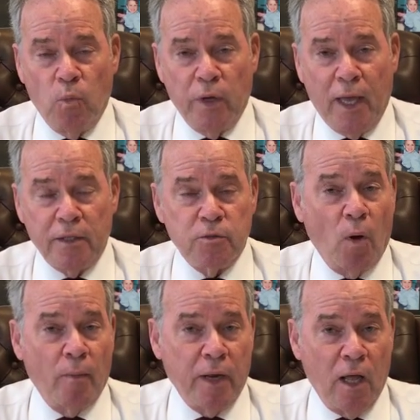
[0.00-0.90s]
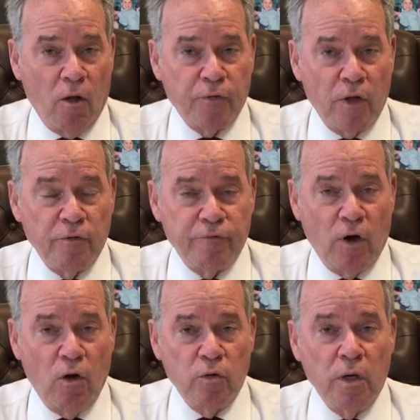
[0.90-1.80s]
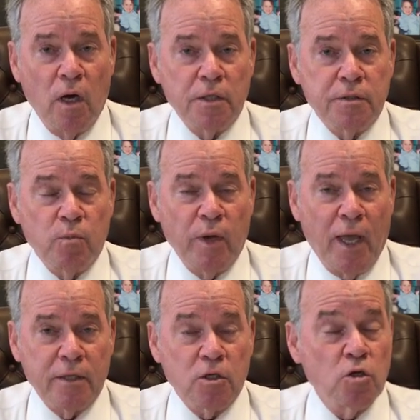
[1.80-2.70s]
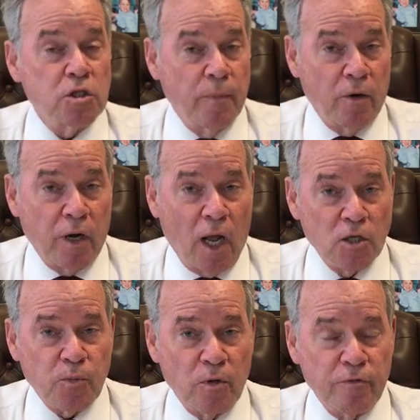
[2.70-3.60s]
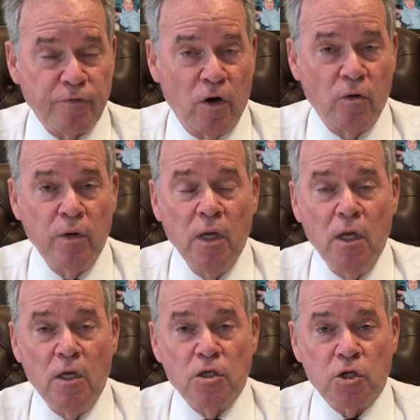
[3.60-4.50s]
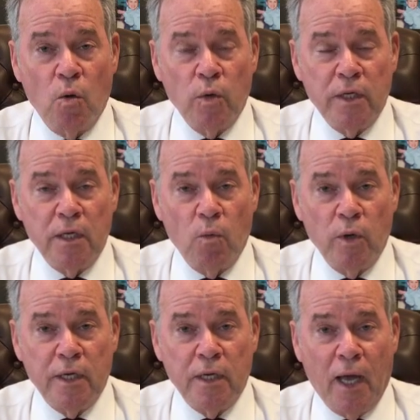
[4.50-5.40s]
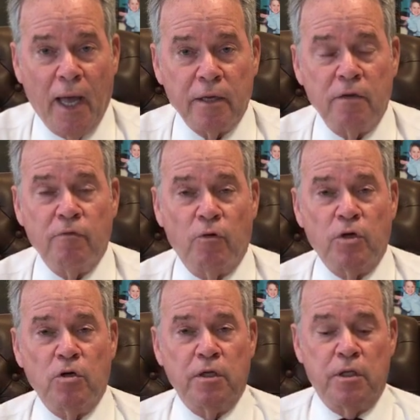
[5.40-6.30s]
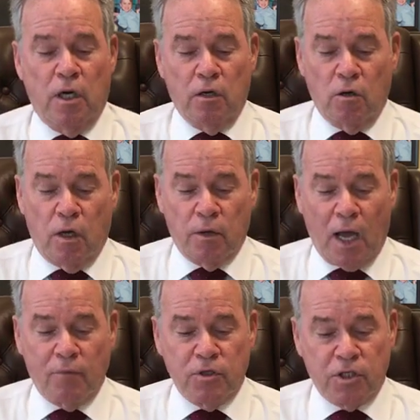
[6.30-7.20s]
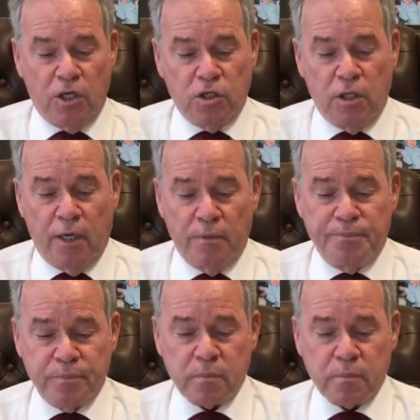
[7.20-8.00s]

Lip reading: We had the Department of Health on the phone. We had Good Samaritan Hospital on the phone. So we had a very good conversation there.